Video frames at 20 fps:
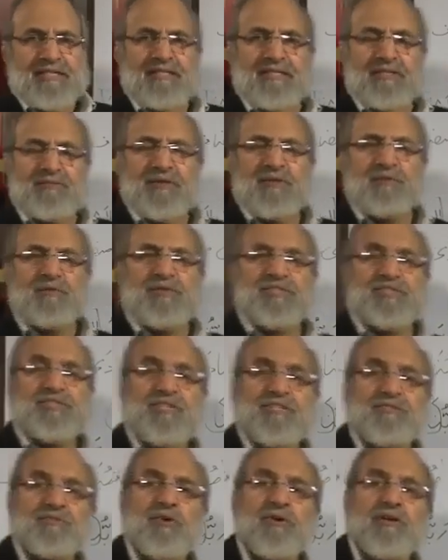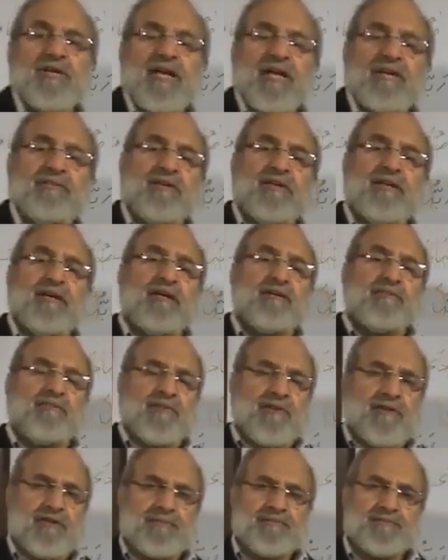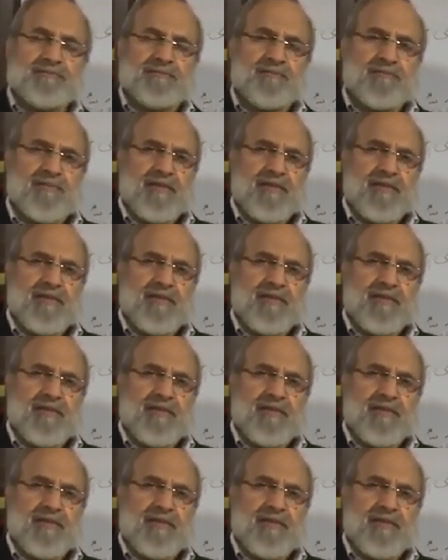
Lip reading: is the one which does not have an alif lam.